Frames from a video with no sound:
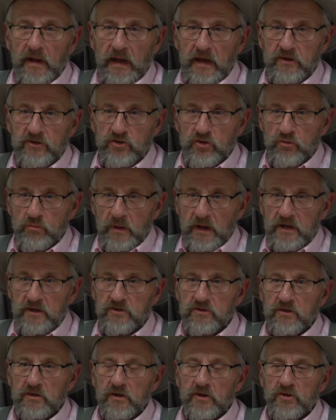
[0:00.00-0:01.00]
as you
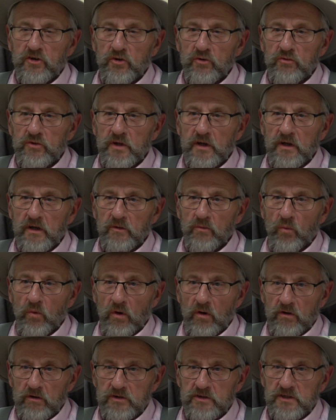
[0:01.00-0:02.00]
mentioned, the 2-ton
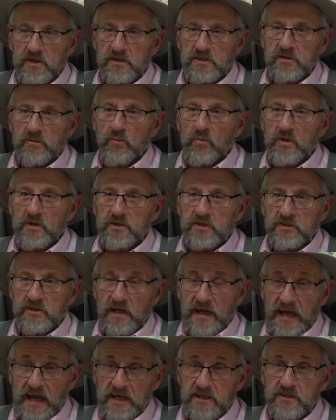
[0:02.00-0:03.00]
water system, which is
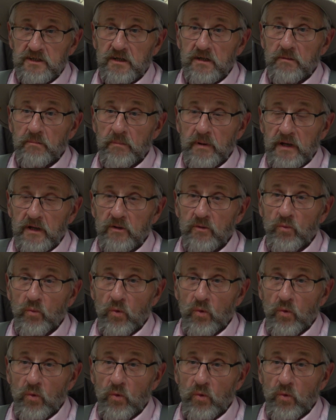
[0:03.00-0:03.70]
actually the Benton,